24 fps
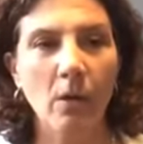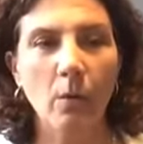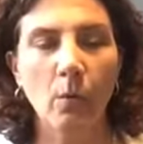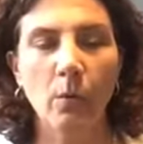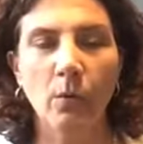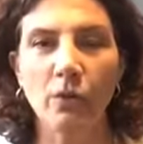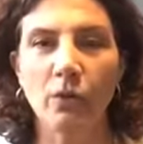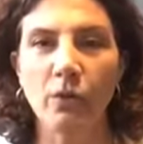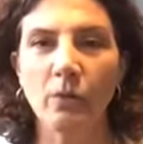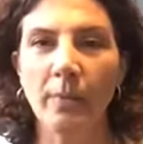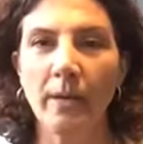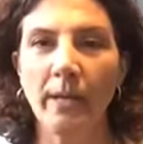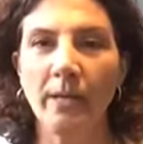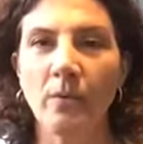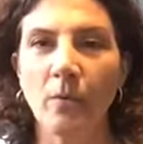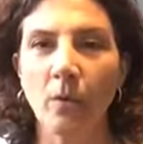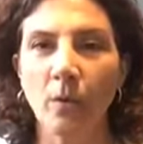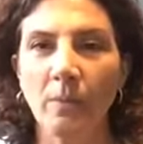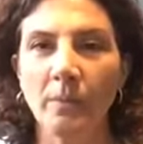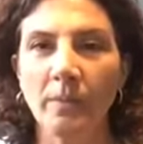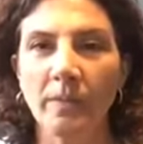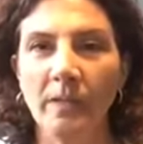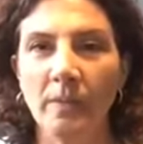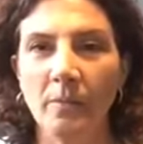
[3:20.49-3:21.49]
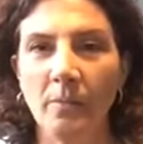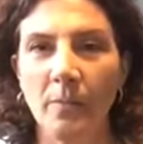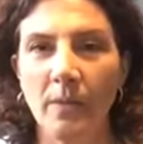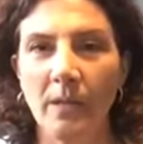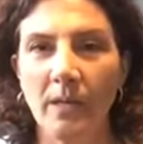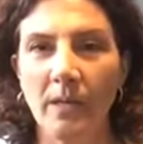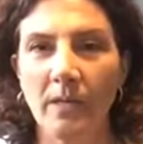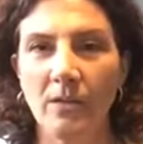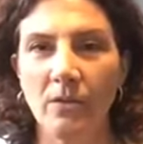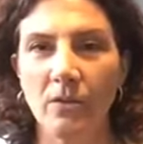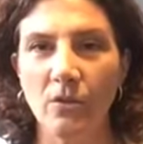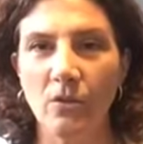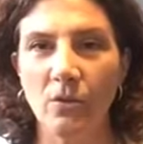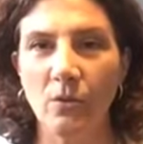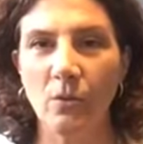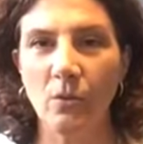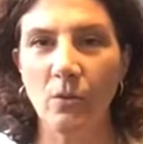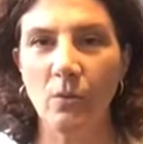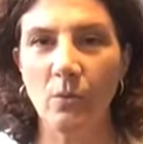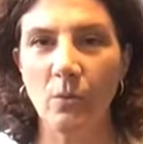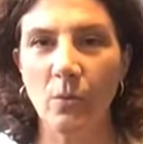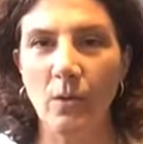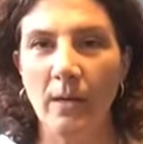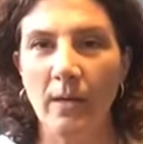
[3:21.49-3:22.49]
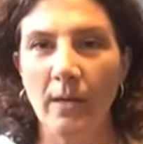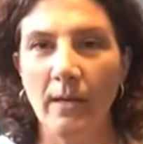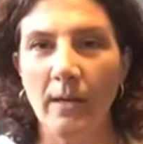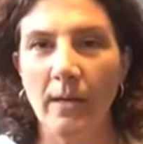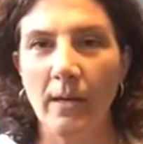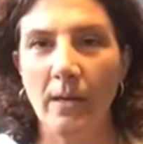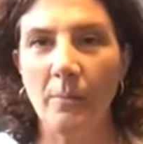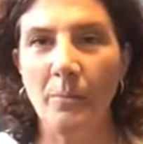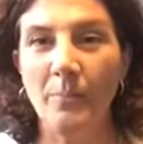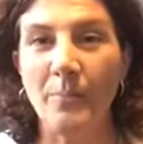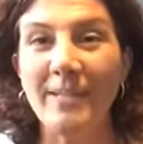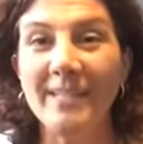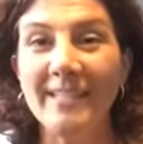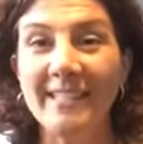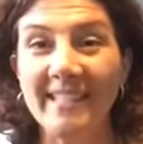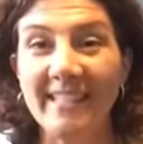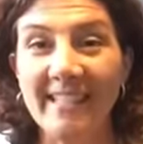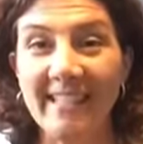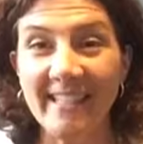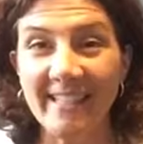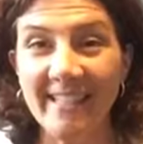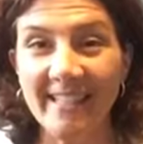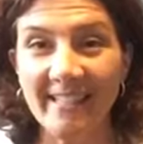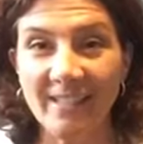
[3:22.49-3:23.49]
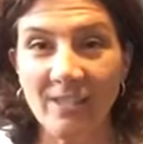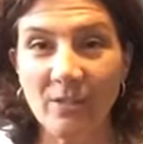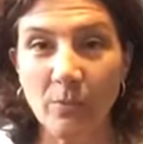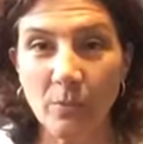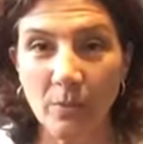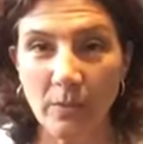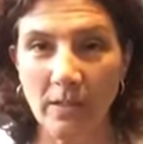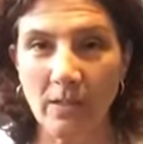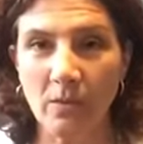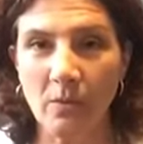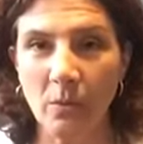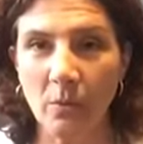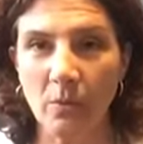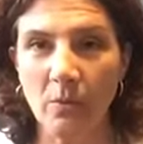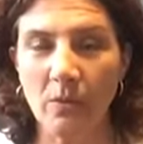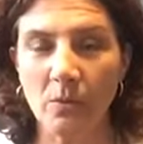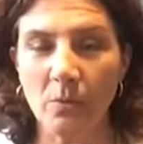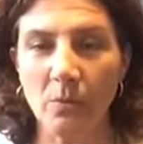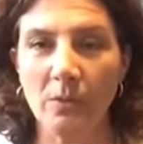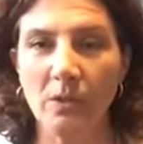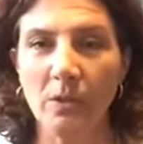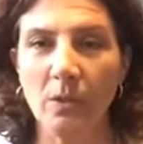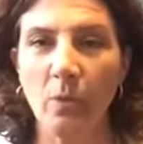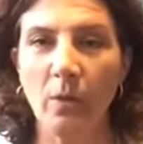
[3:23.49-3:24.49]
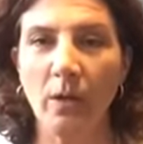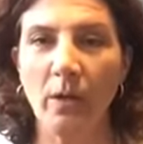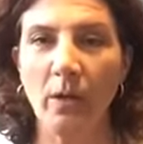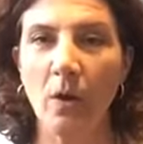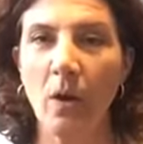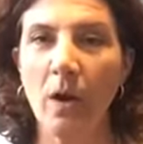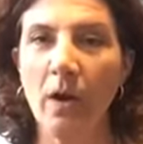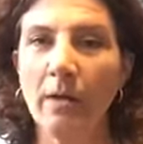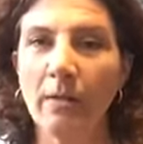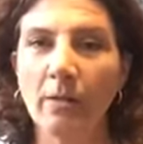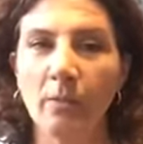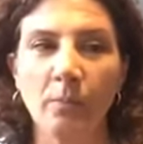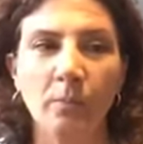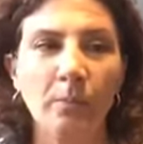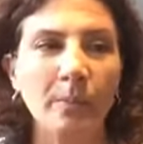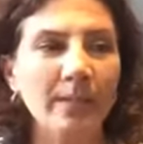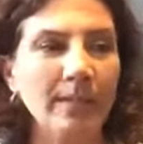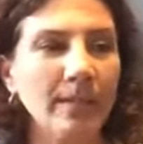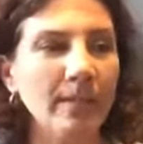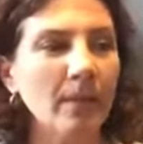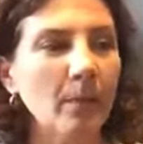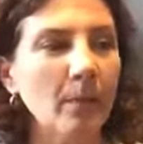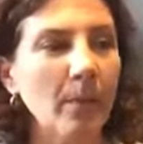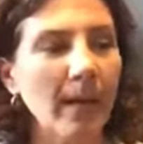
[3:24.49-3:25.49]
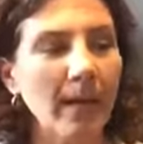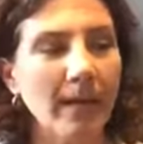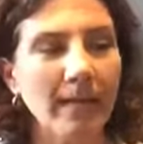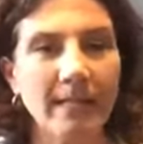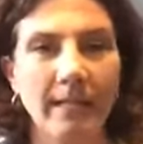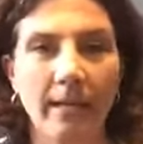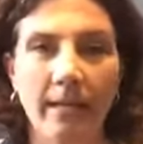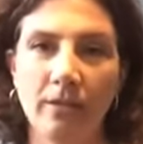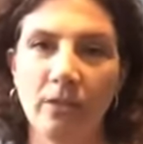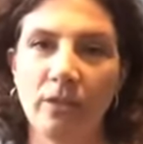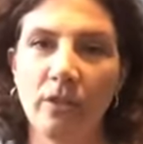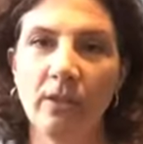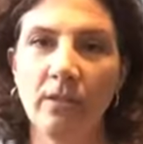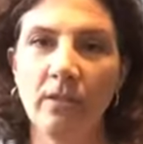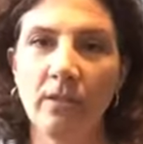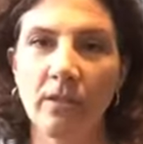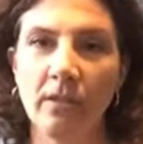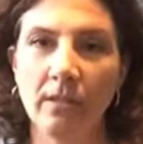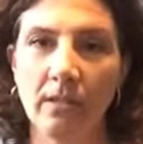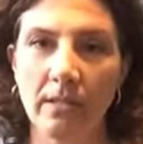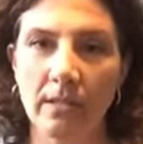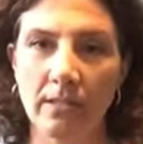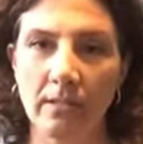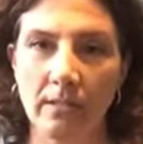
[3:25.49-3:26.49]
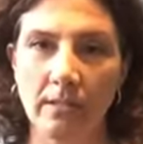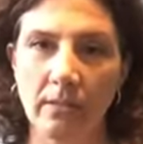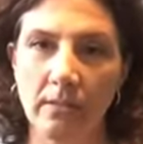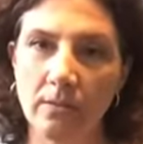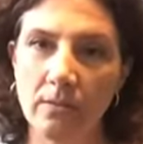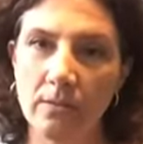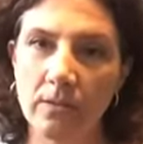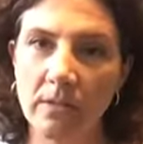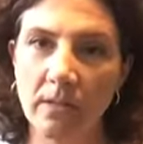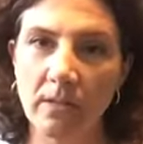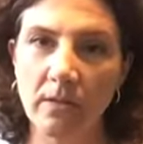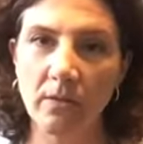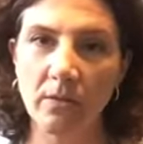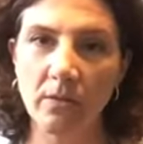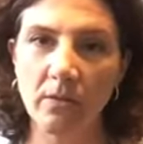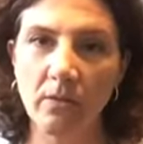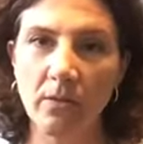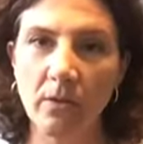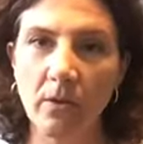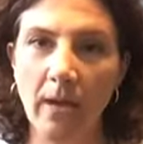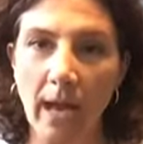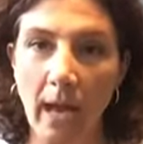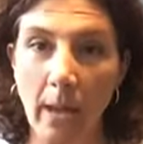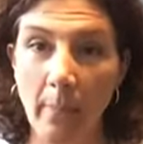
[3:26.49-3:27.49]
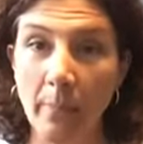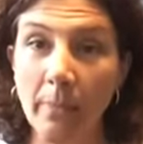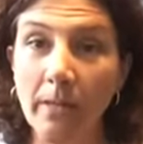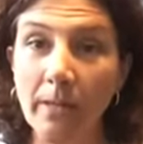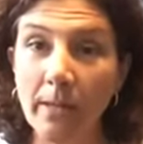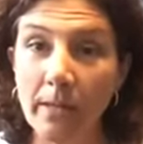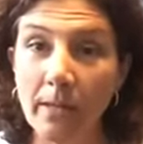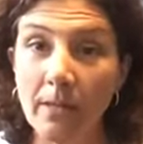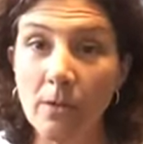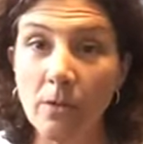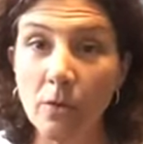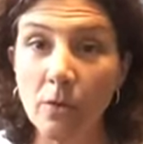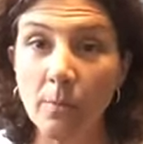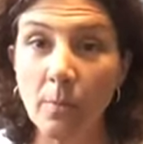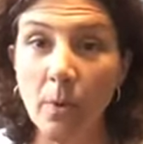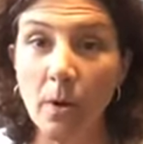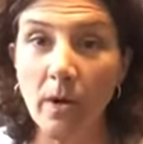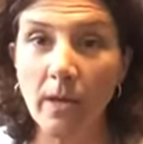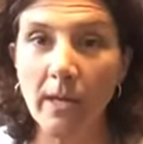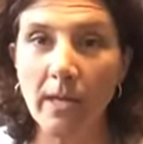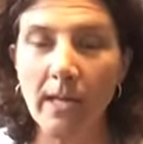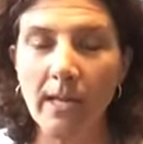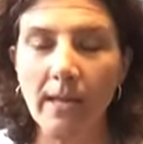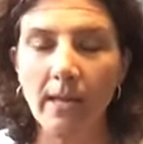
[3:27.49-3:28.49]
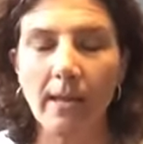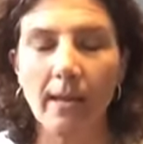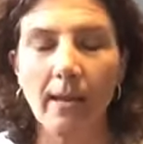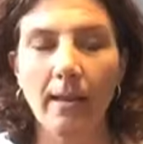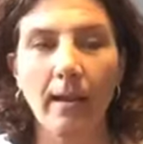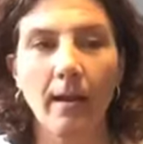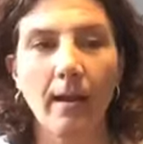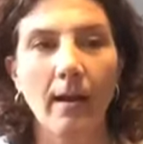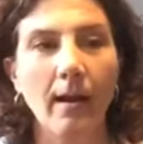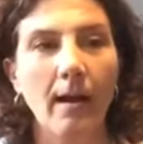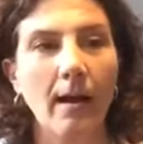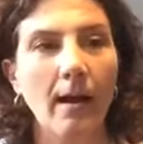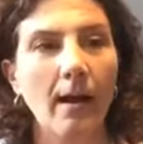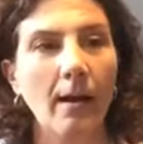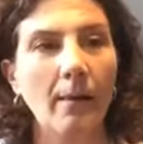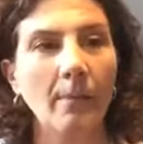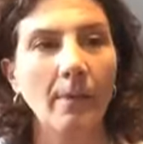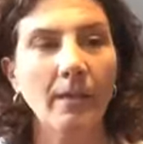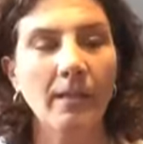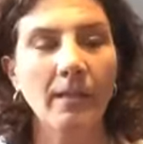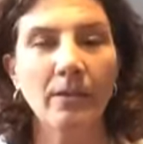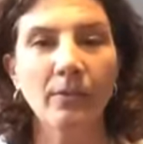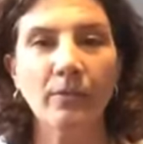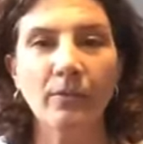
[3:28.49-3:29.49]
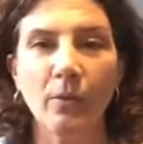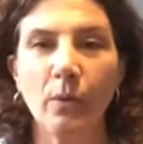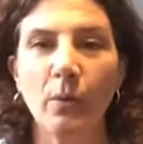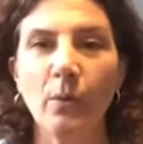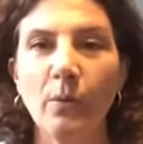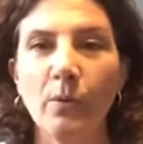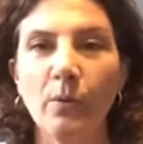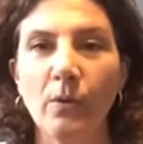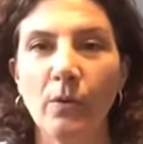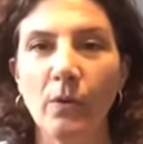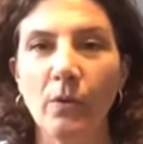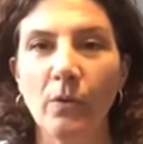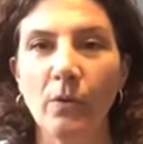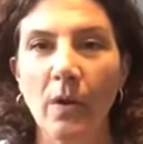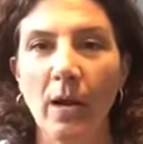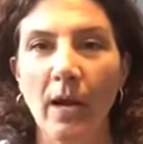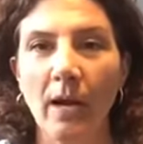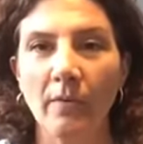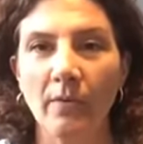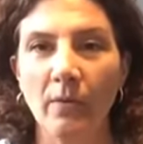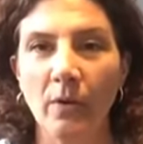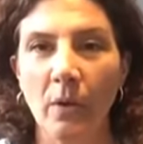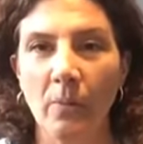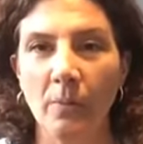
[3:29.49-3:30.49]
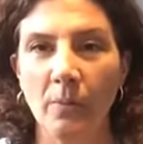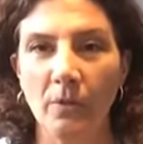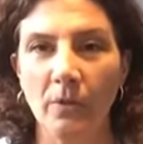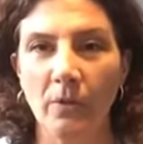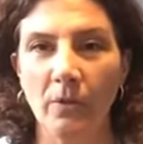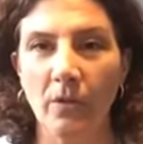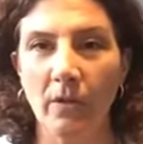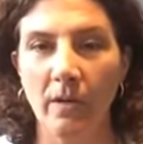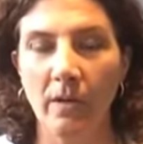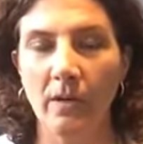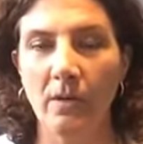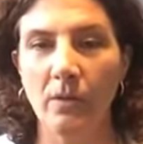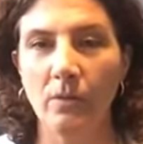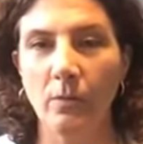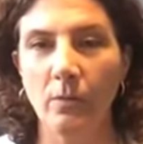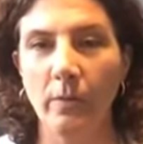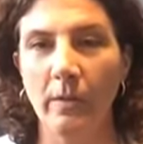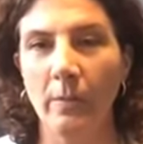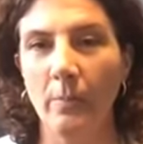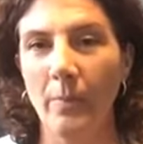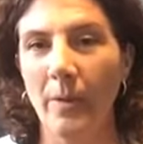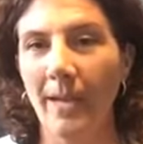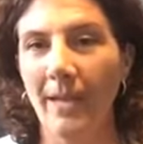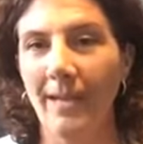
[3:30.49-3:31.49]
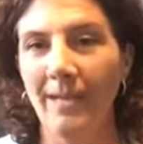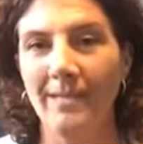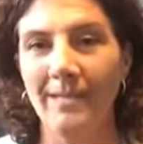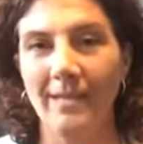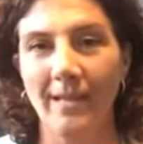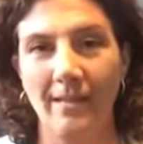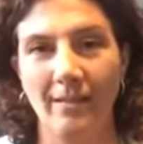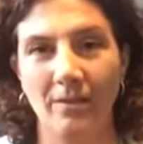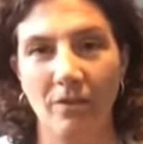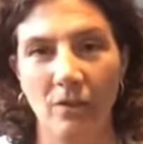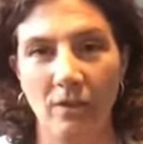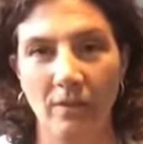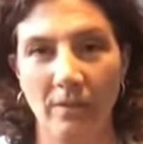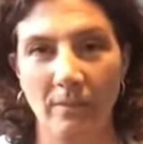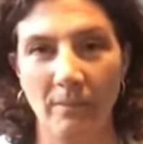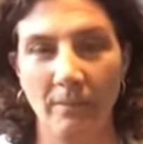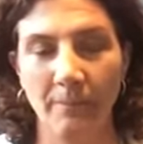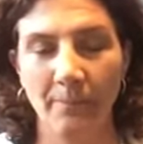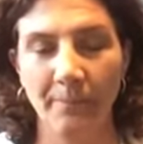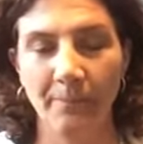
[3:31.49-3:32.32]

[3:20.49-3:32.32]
Whereas you might normally be too busy to really notice what's going on and busy to pay attention to the signals that are happening in your body, in the float you have an opportunity to really pay attention